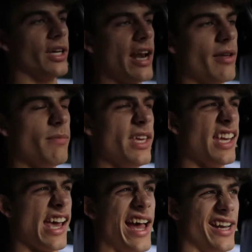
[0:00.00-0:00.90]
we gotta
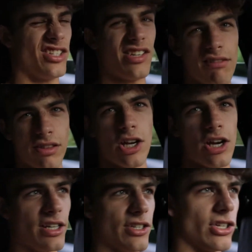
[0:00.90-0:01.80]
meet at 7.30,
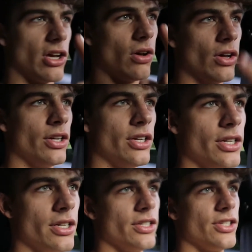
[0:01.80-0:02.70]

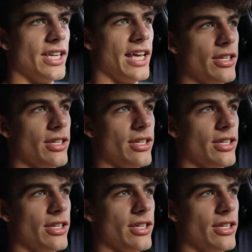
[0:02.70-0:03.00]
so stay